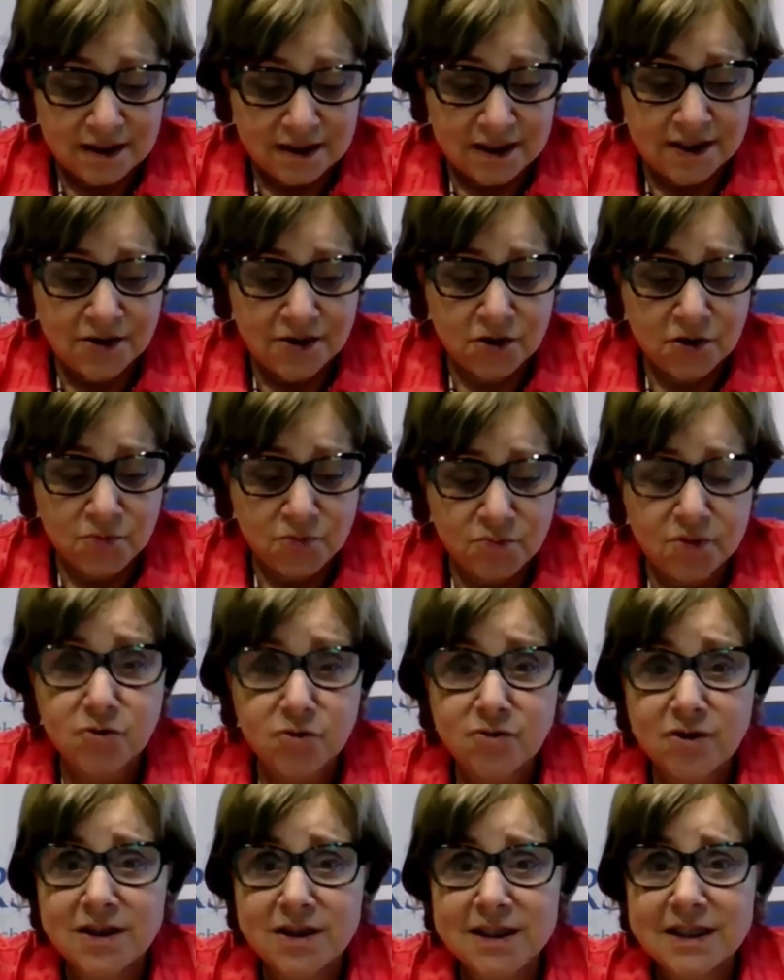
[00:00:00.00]
in
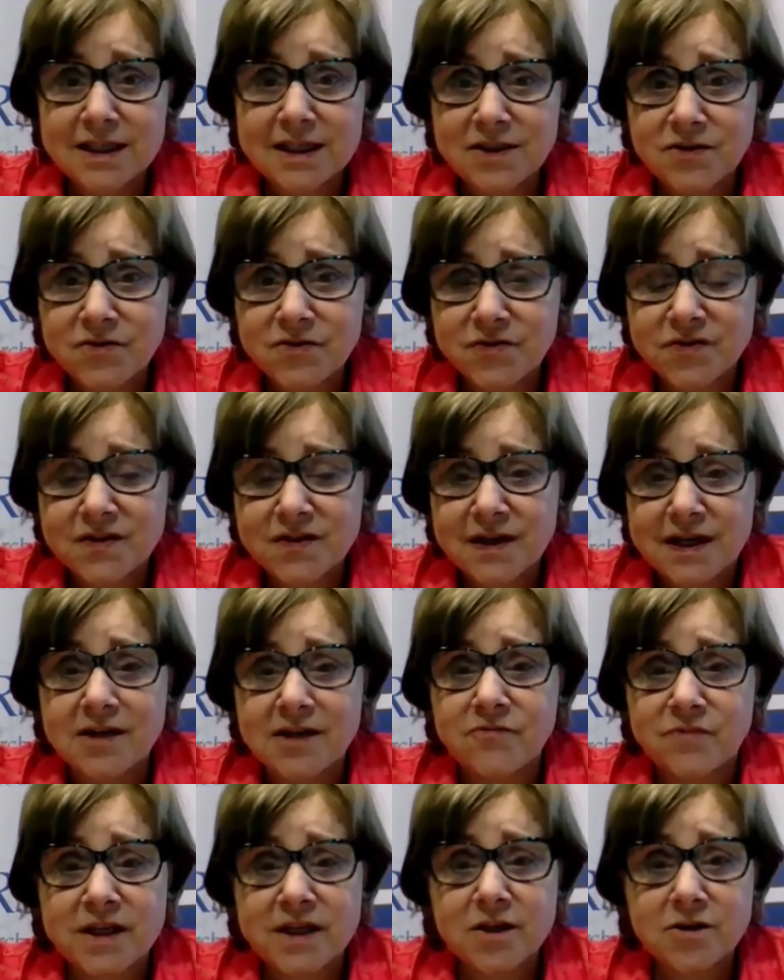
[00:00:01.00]
communities
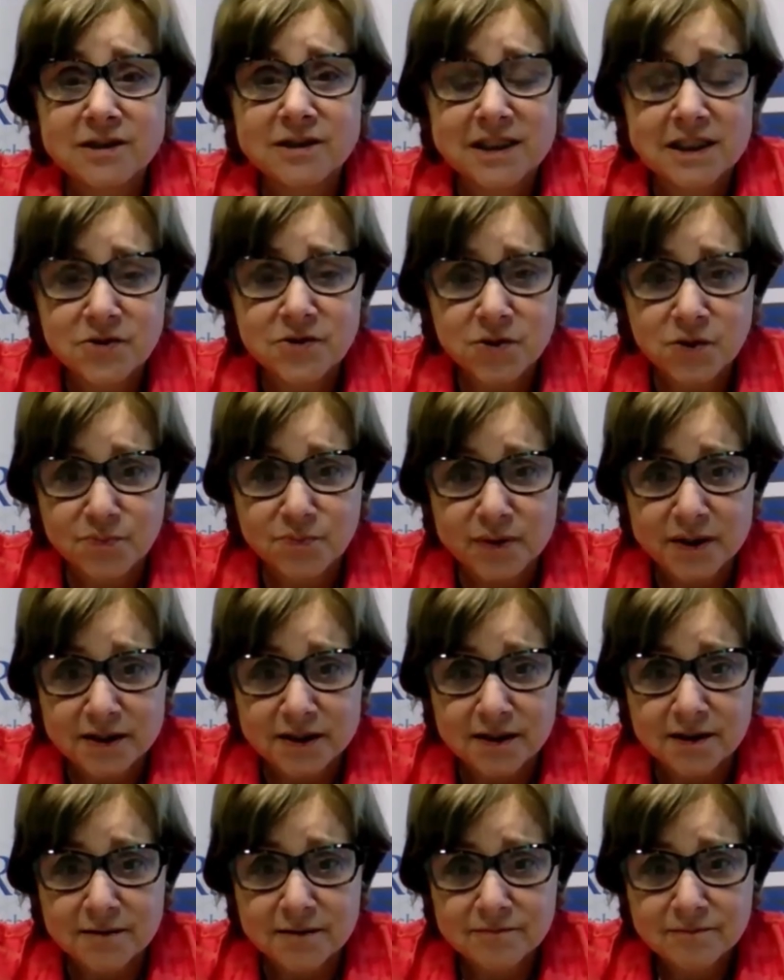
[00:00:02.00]
and their
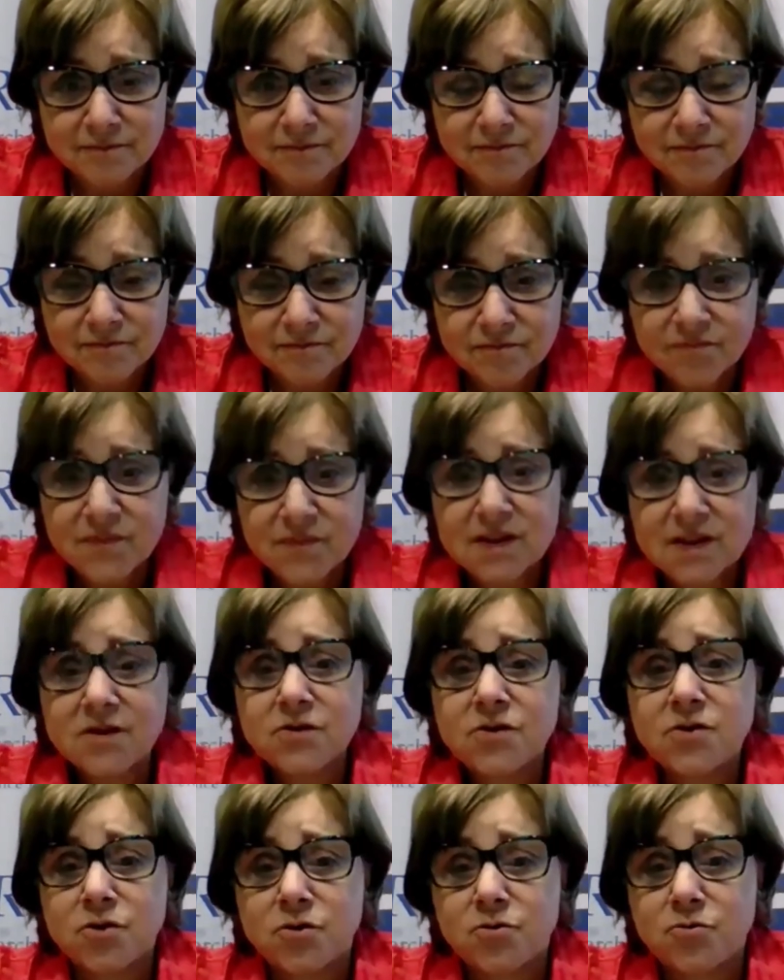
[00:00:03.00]
discipline
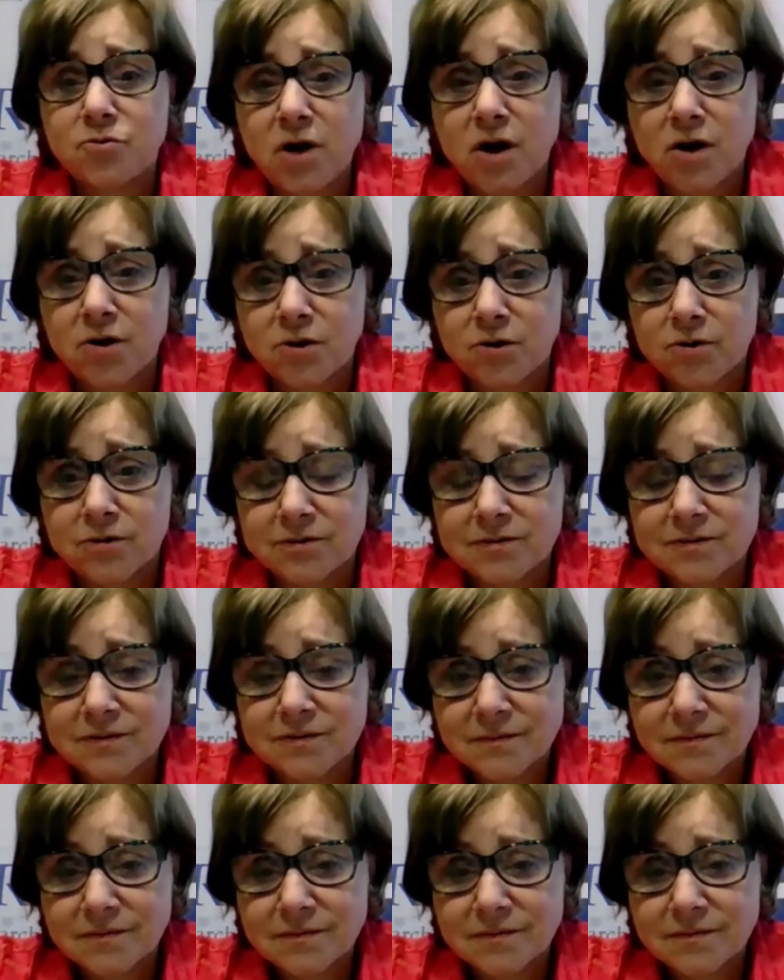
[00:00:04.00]
to grow.